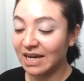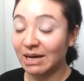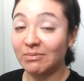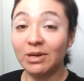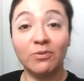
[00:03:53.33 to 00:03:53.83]

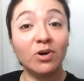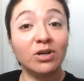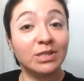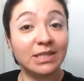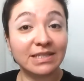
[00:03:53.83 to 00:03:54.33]
I'm like, well,
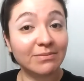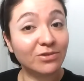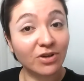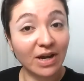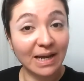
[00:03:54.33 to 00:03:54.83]
since I'm
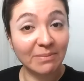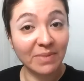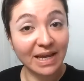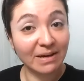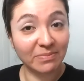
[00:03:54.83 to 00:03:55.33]
trying
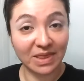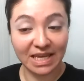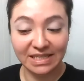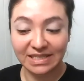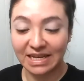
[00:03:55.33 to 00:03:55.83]
makeup
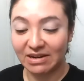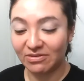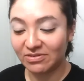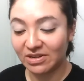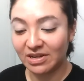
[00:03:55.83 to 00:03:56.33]
things
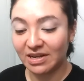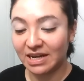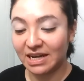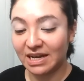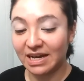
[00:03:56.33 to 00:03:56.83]
now,
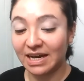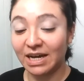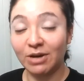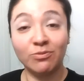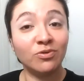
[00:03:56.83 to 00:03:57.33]

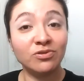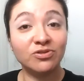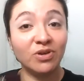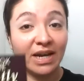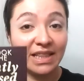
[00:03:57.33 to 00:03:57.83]
I will
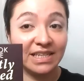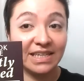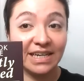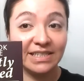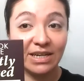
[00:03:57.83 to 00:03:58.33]
try this
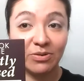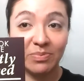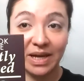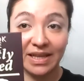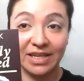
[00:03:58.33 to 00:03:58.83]
eyeshadow
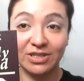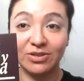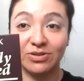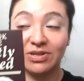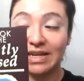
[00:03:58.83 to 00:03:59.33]
palette.
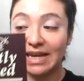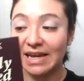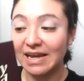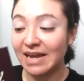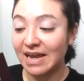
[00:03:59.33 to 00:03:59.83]
So today